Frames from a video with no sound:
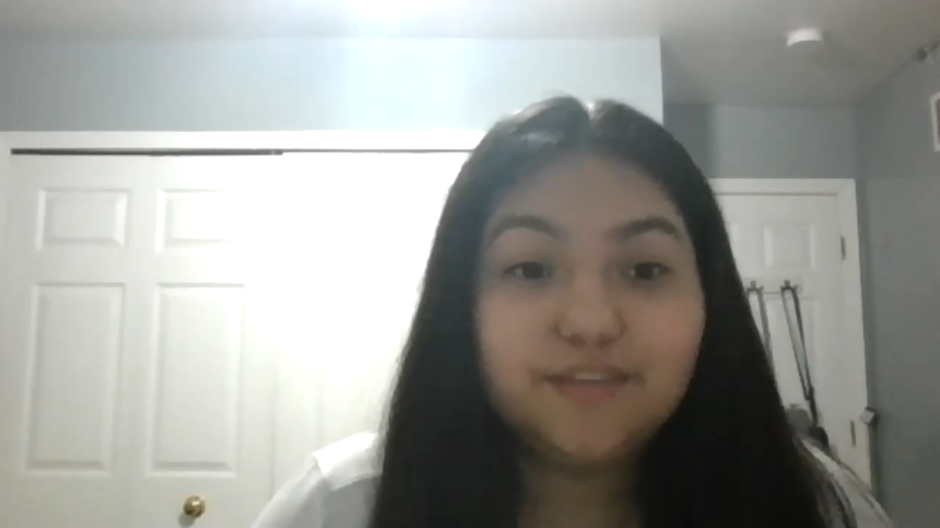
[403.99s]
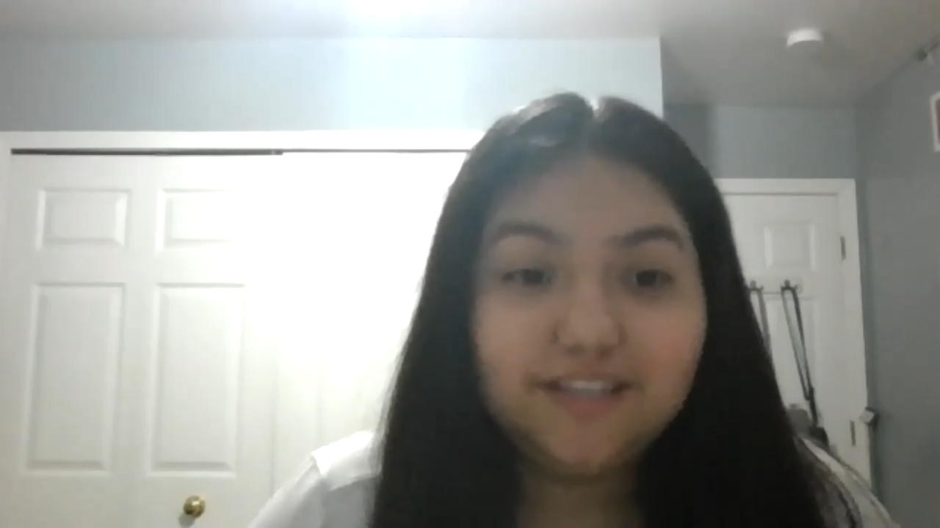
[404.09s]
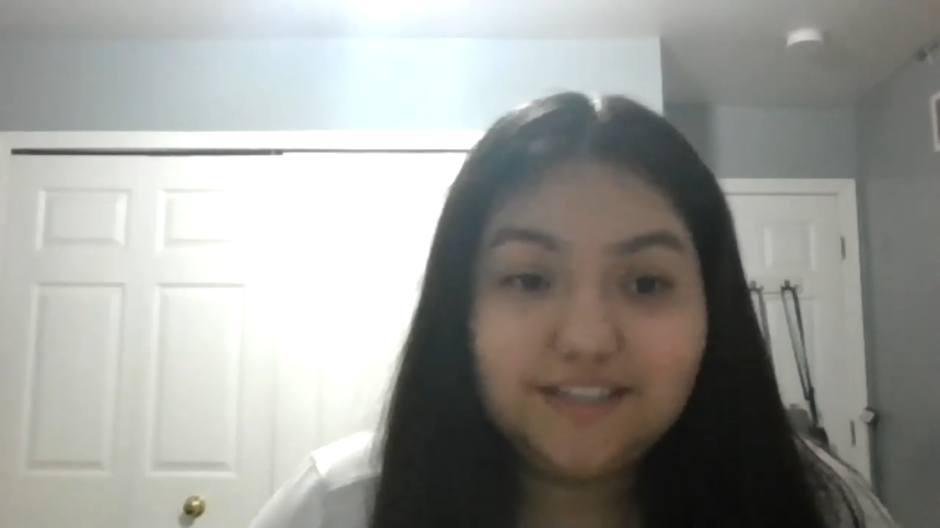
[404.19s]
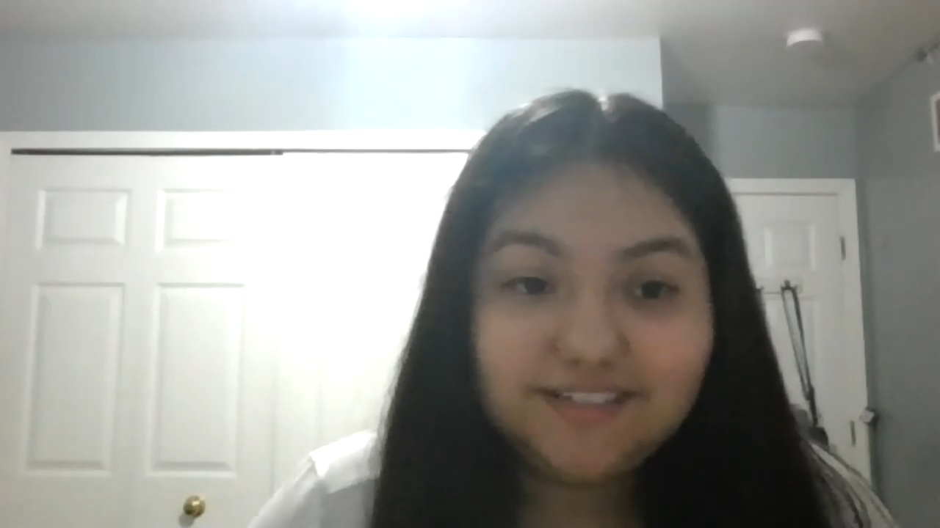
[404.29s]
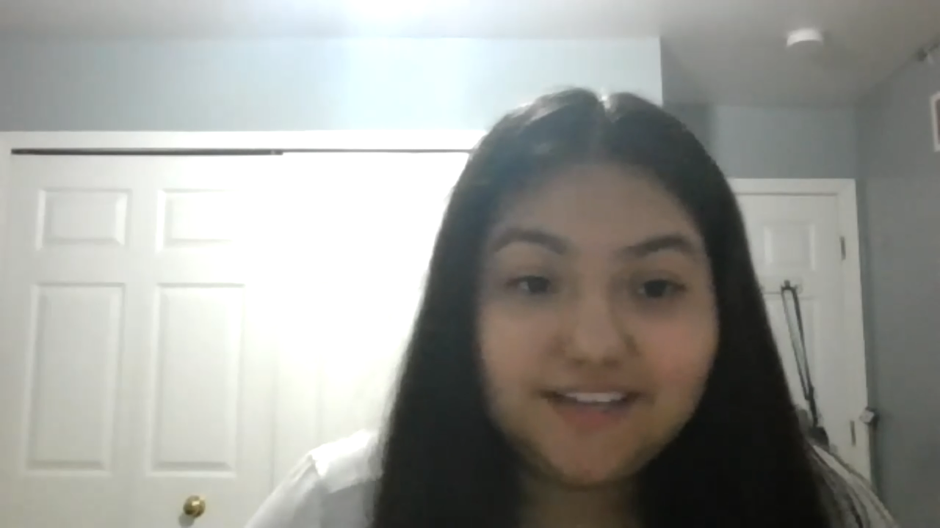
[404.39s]

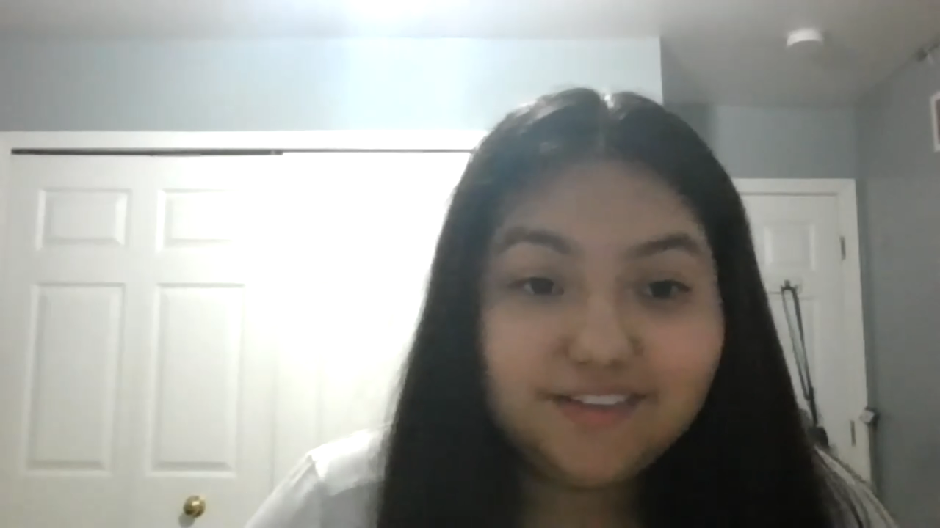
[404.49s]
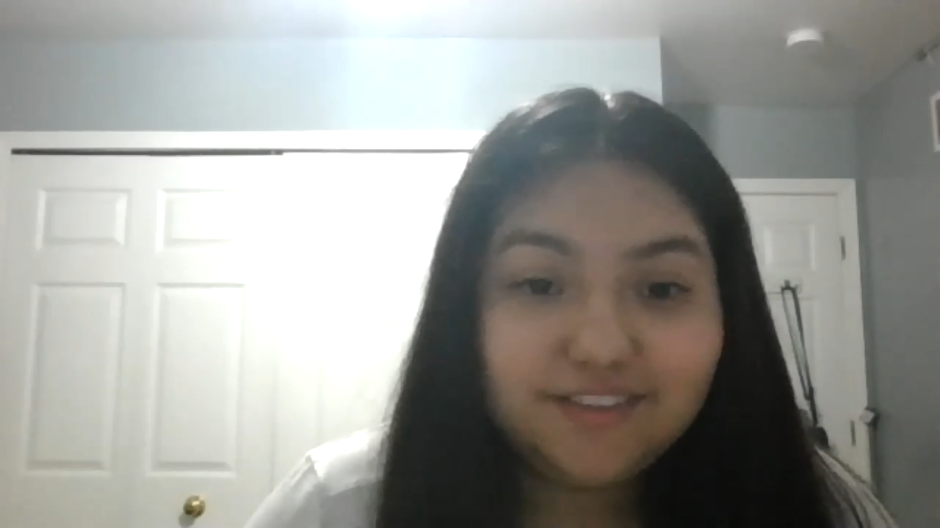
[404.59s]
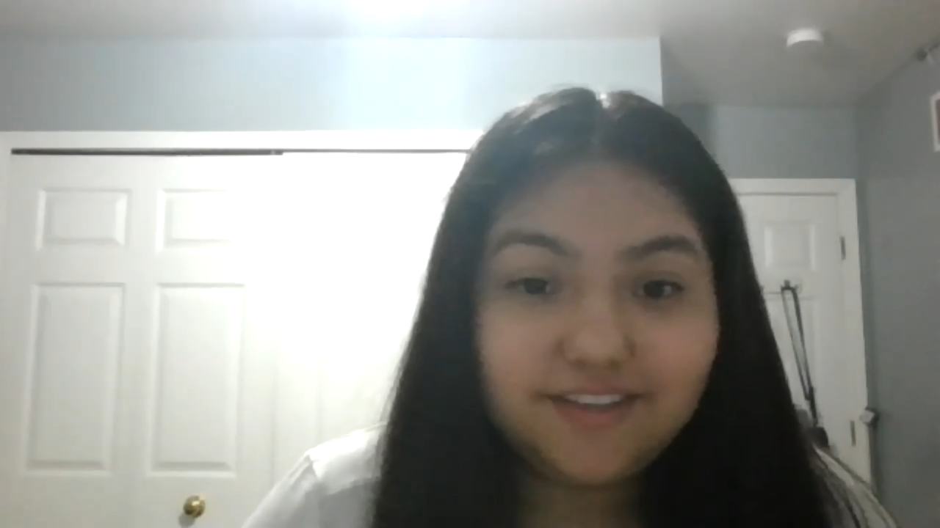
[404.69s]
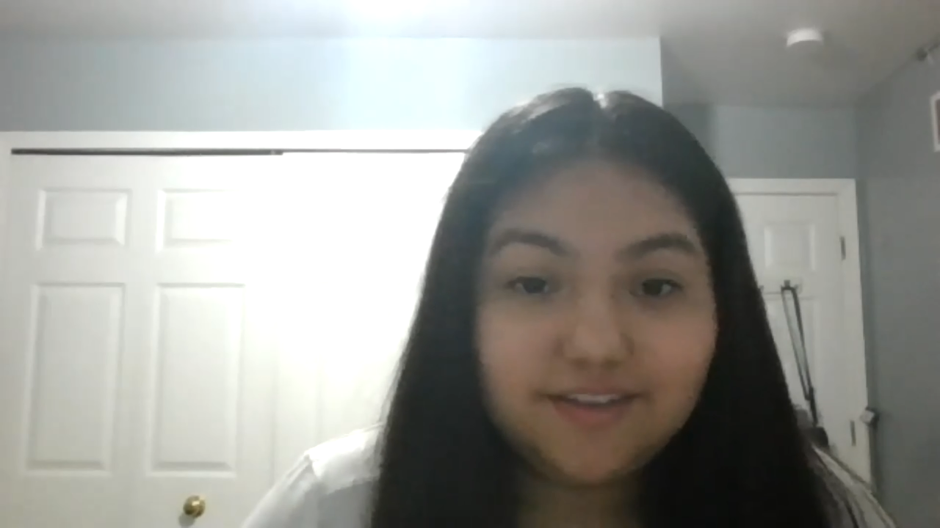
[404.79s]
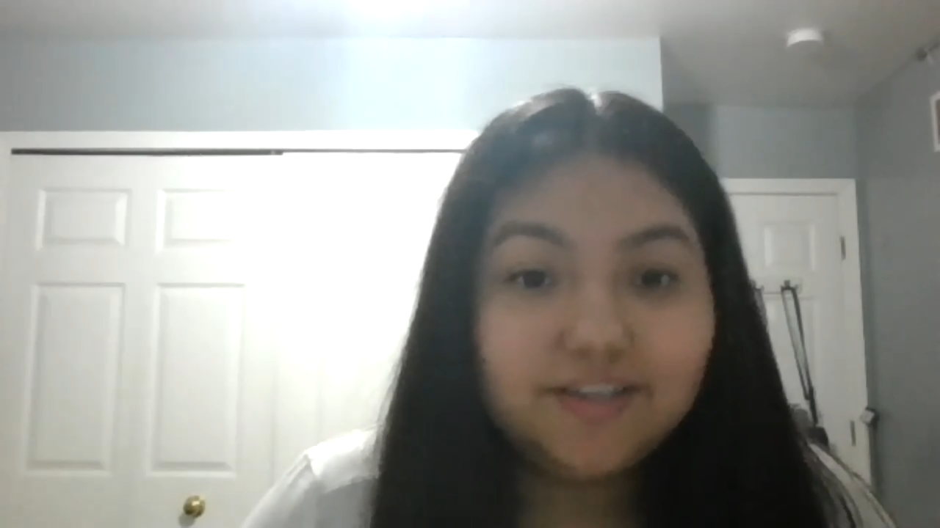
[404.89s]
that's
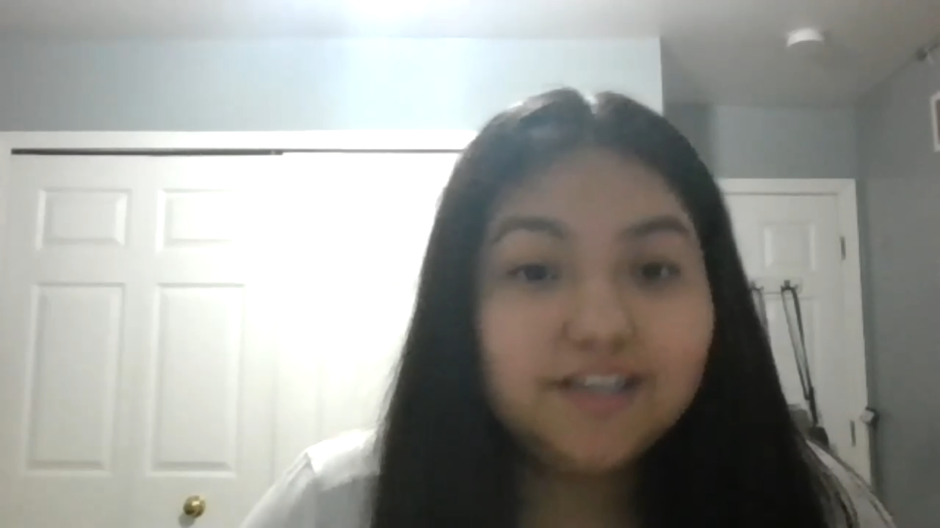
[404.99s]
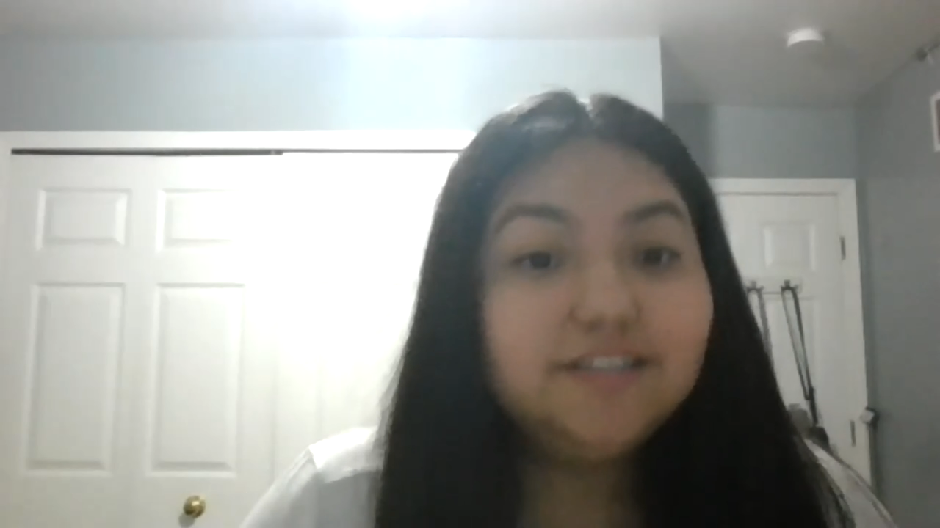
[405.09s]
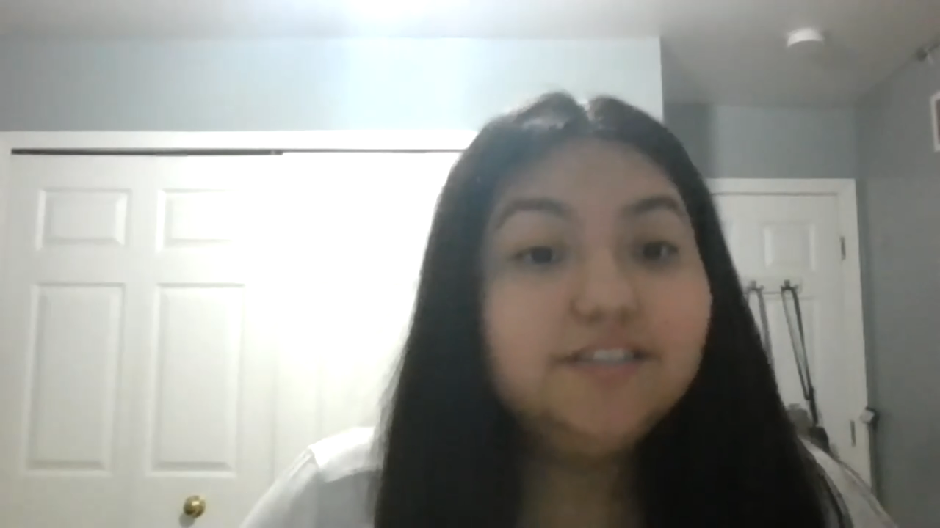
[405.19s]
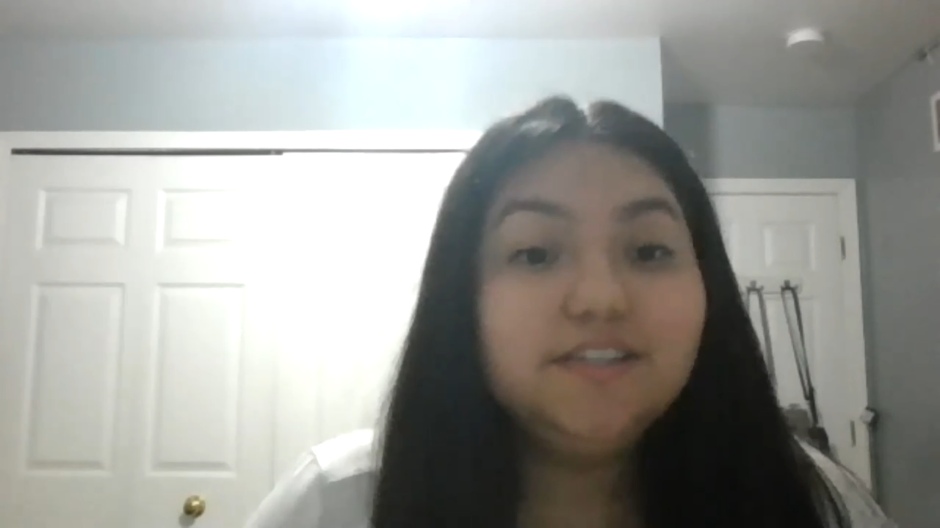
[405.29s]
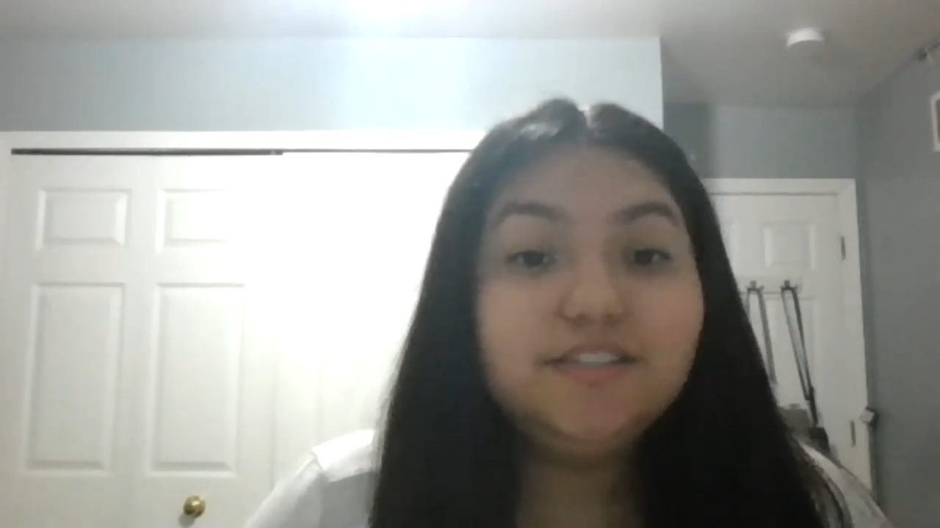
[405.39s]
healthy.
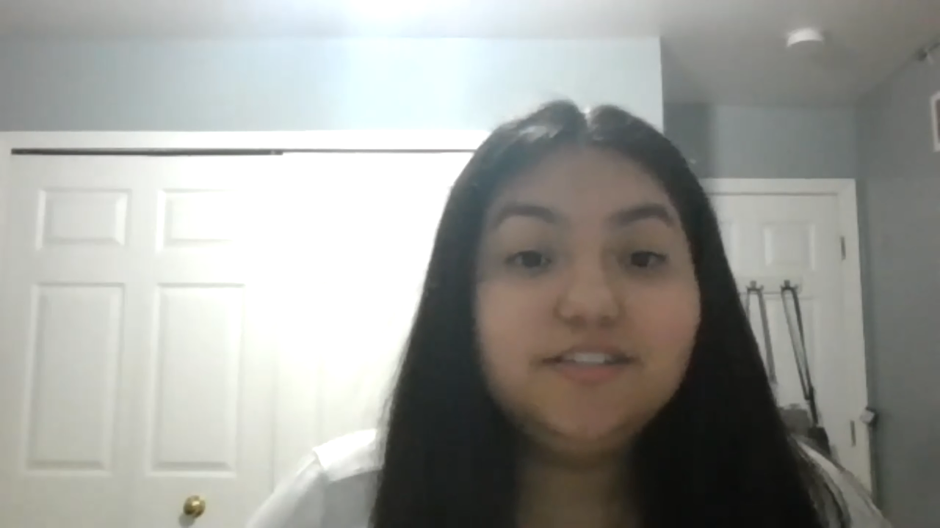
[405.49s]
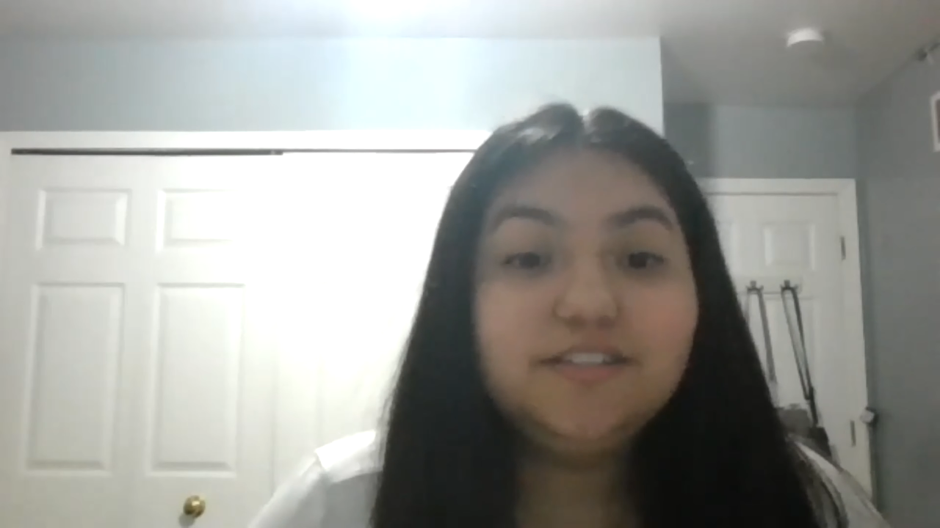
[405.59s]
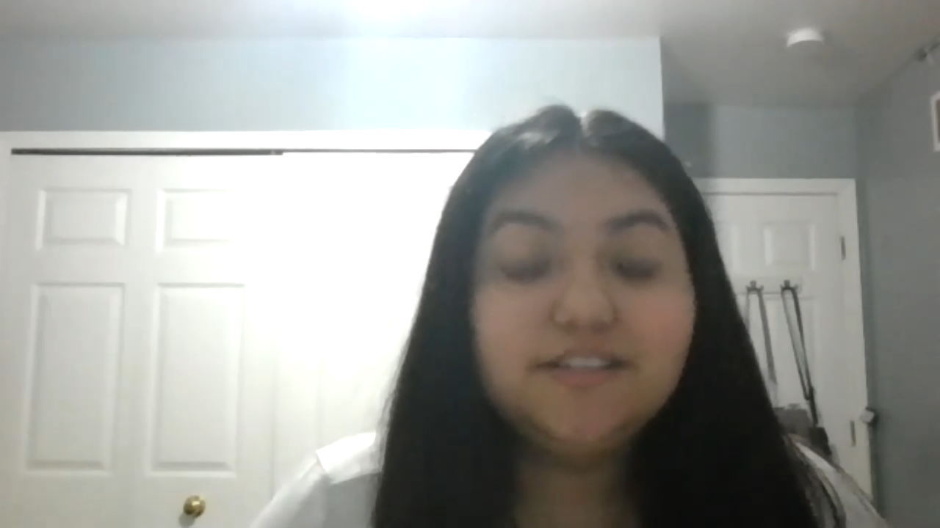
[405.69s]
Teach us it's